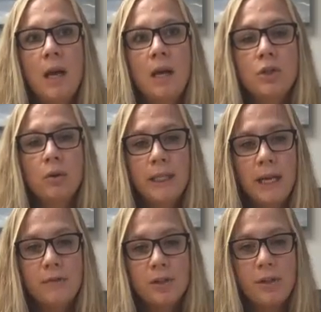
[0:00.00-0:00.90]
Shortly
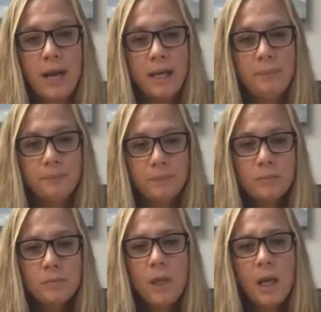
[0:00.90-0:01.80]
after that,
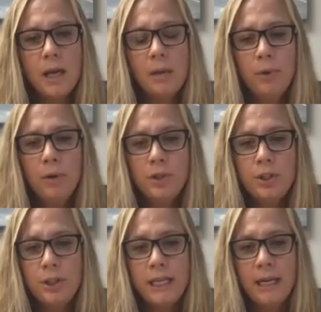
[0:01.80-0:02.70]
I
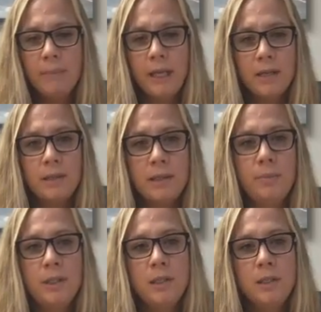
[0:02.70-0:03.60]
approached Tammy as the
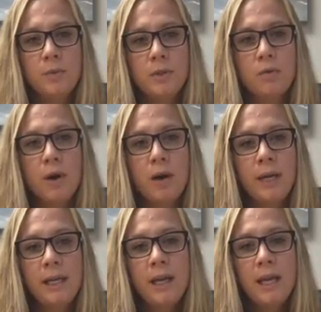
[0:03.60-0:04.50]
business was
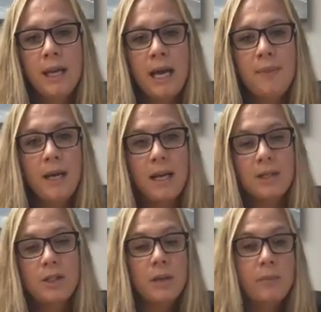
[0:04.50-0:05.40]
growing. And then
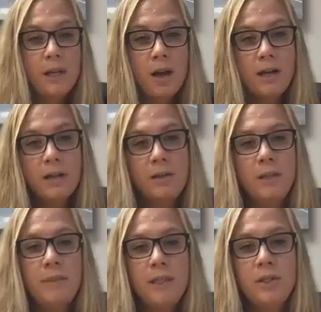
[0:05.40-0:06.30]
actually we hired
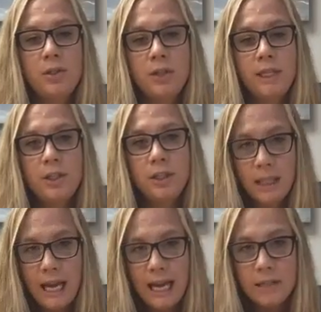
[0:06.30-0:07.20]

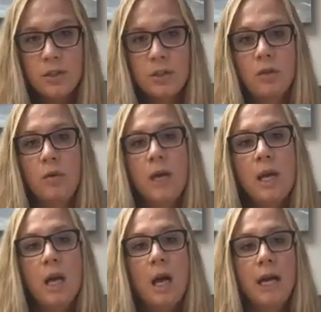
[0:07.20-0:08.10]
administration last. So
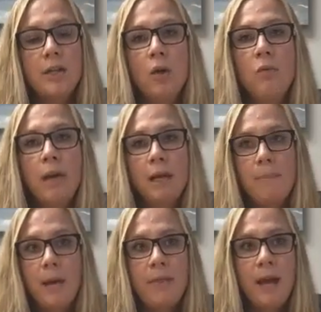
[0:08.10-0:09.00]
I don't
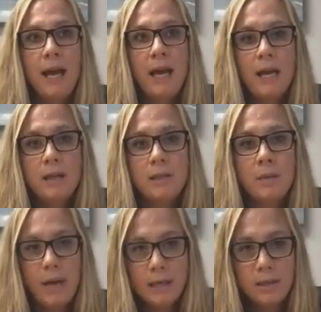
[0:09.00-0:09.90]
recommend that as
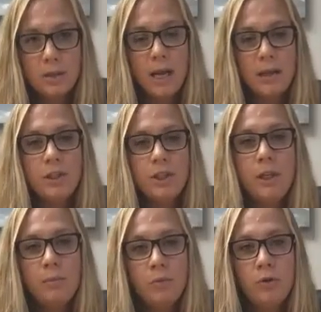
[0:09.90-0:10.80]
the best
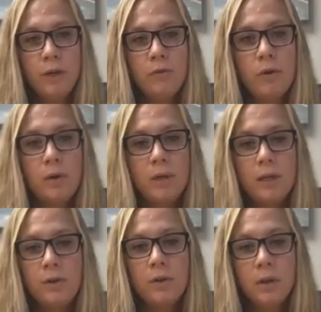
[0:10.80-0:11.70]
strategy moving forward.
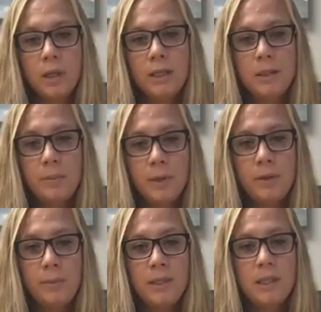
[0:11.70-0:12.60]
If you're looking to
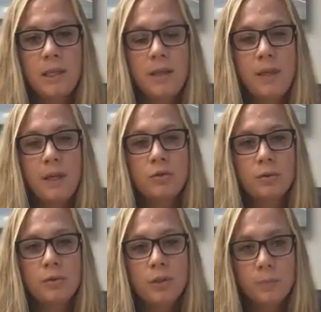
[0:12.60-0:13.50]
build a business, I think
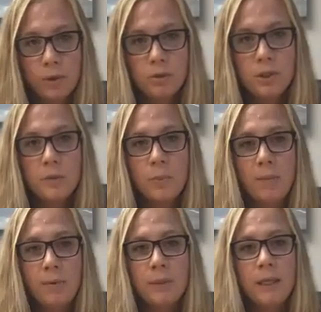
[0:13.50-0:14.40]
Drew's approach is
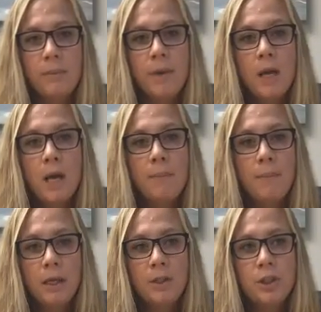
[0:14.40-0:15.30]
probably a
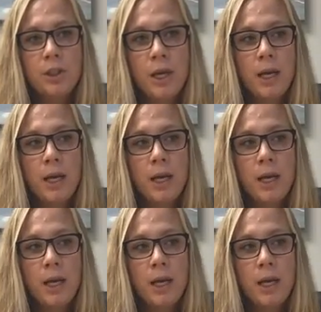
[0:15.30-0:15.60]
much